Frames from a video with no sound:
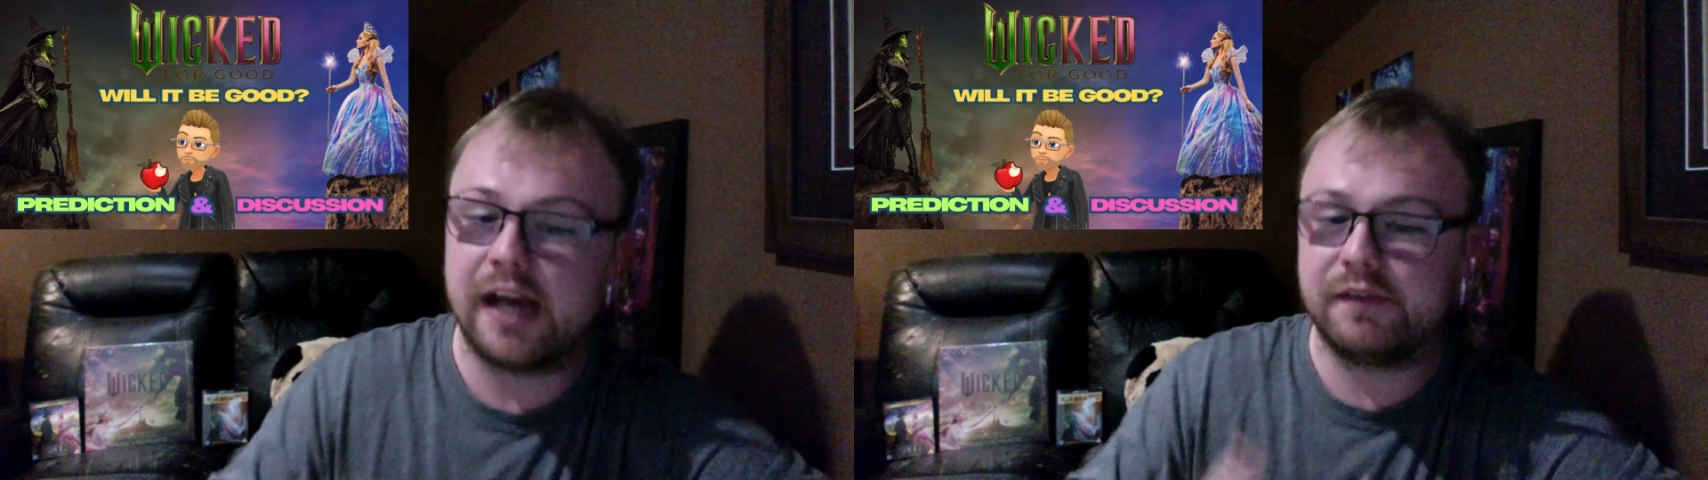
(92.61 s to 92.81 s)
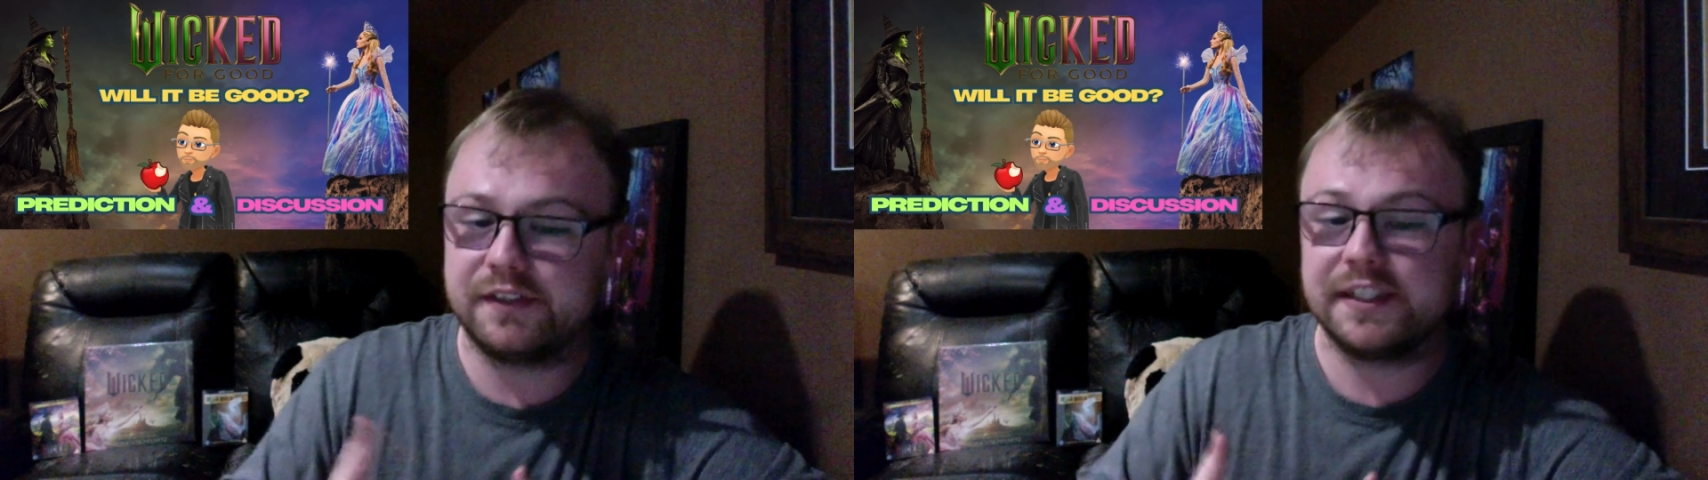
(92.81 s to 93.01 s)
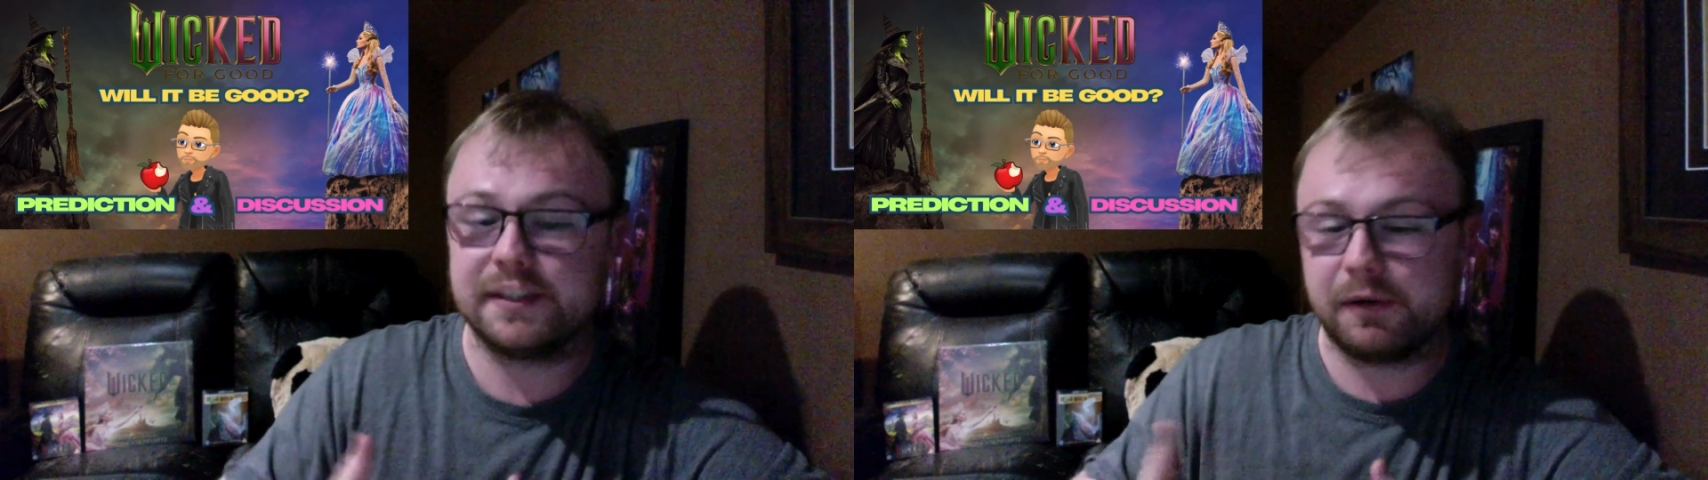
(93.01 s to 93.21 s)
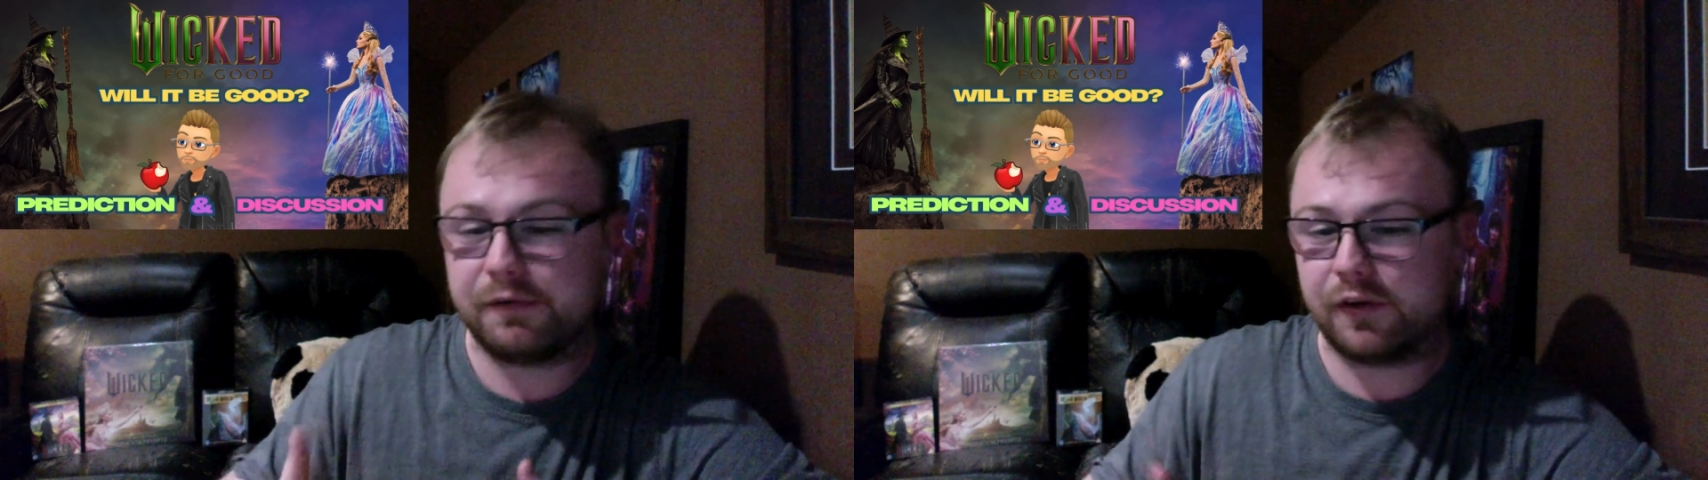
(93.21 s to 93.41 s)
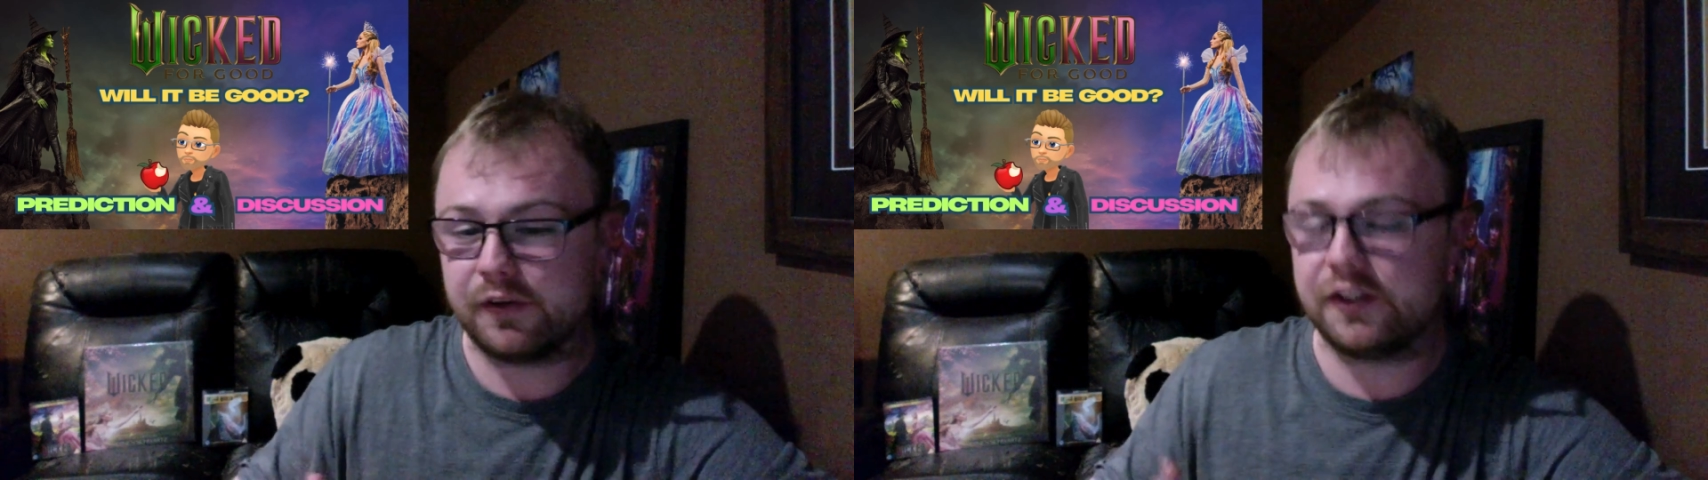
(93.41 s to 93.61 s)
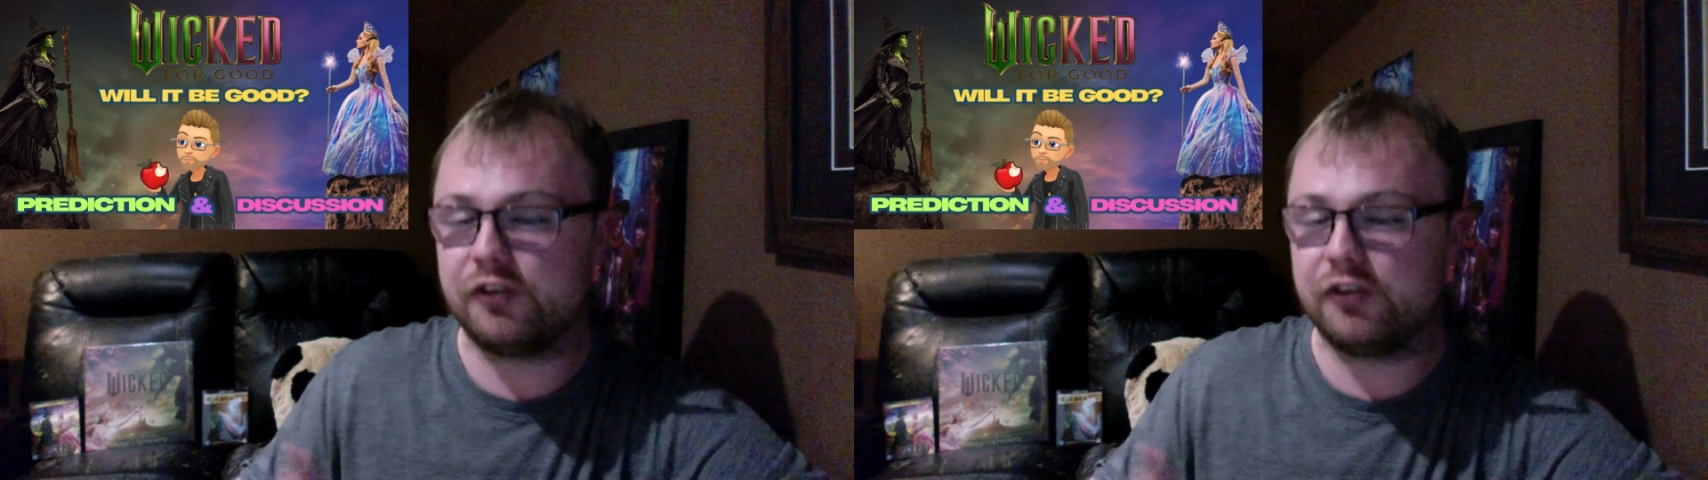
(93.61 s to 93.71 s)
ever since my fiance